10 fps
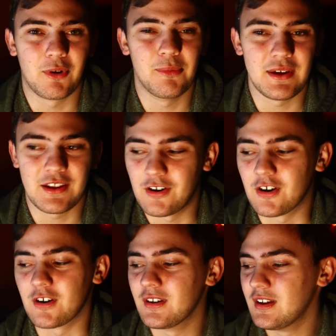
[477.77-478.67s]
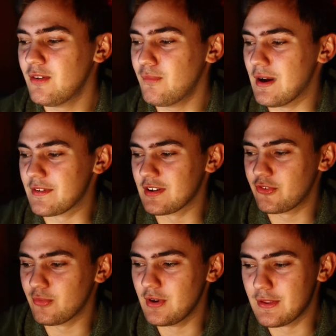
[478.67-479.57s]
We're all making art, whether
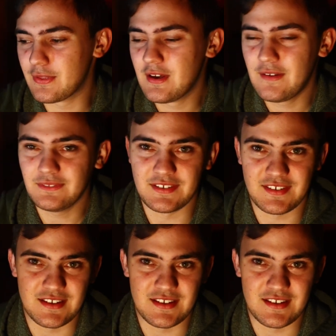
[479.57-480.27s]
it's with this